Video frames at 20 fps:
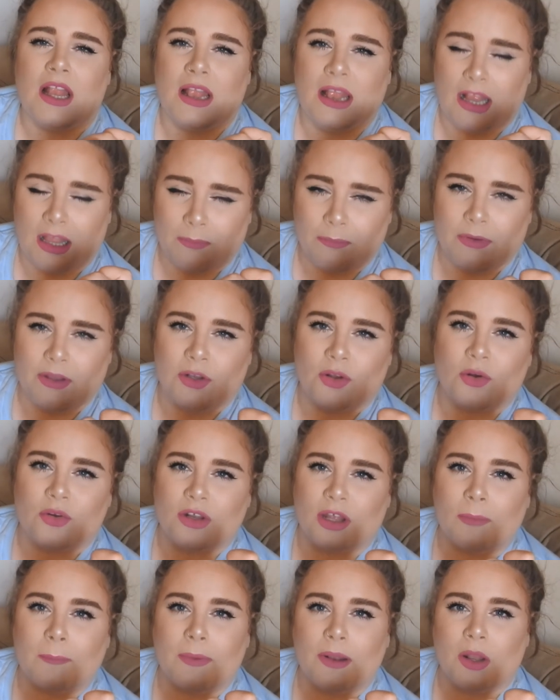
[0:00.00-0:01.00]
let me know
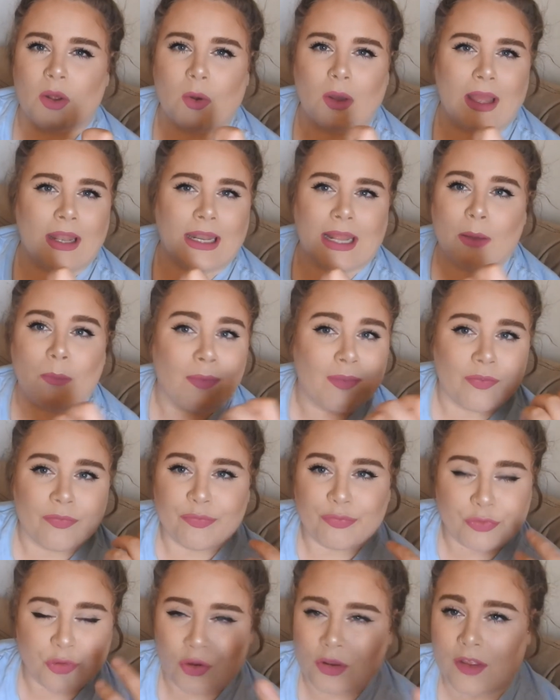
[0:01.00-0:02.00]
down below and I will
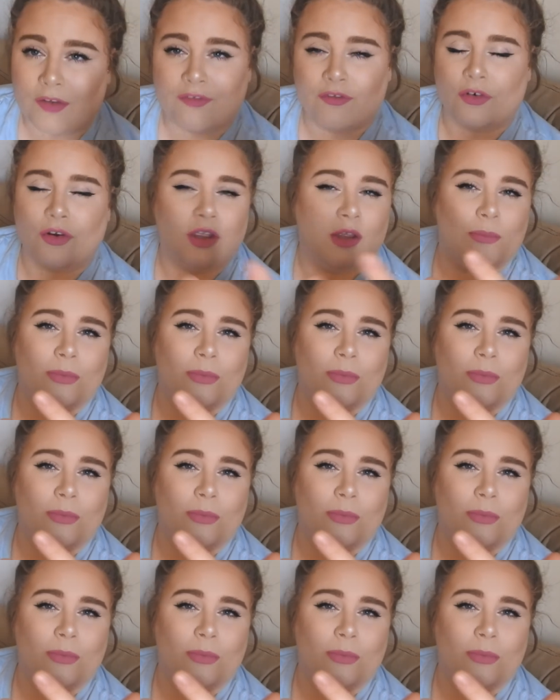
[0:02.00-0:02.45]
do that for you.